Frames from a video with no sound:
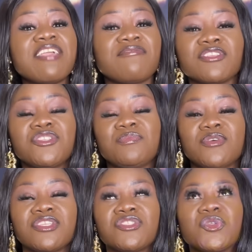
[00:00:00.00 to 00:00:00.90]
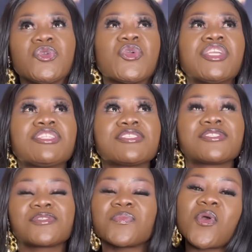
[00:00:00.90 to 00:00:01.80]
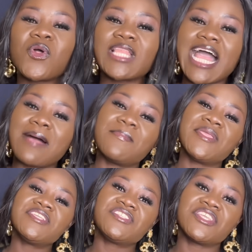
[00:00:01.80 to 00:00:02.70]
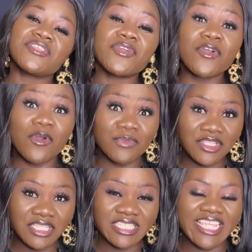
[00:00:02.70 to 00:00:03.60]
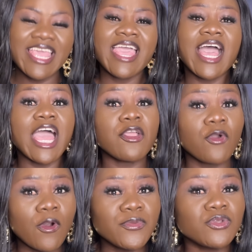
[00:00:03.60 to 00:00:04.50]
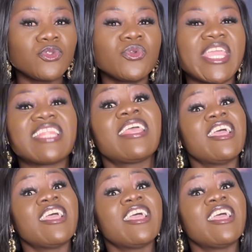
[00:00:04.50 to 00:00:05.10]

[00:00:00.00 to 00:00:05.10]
effort you put into growing this small, amazing community. I hope you do get